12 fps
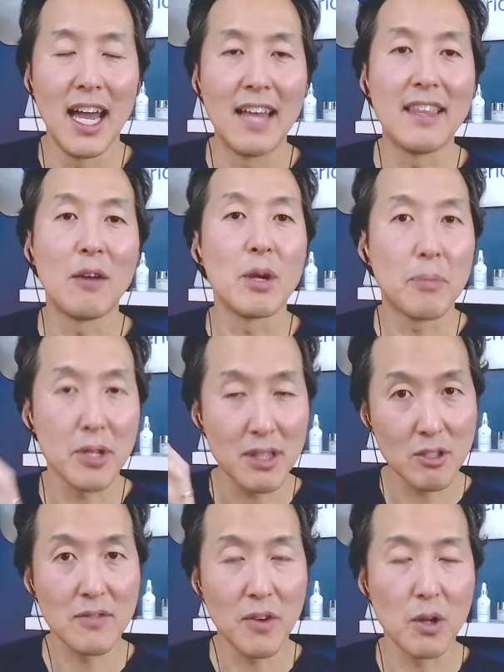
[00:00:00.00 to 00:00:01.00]
And then we
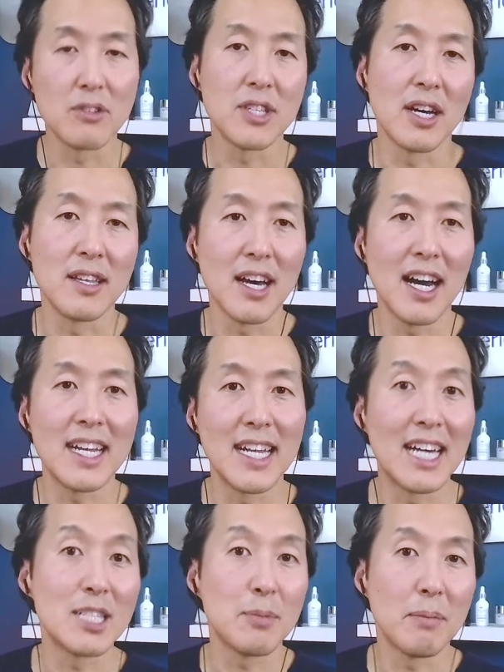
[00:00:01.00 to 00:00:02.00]
put those photos online
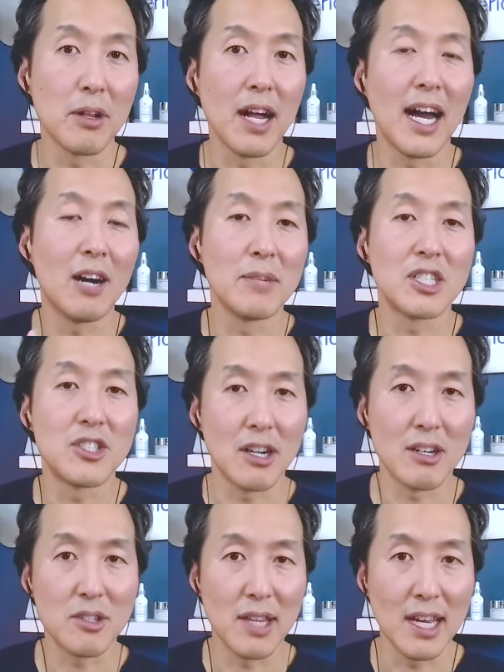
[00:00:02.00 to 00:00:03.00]
and asked people how much
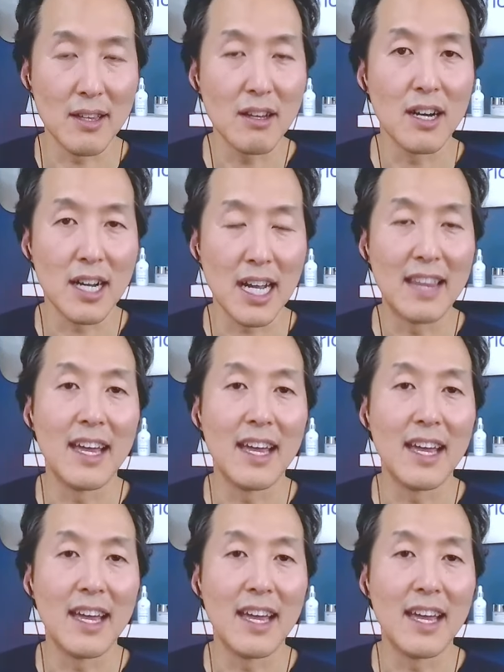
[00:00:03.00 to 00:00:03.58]
younger do they look,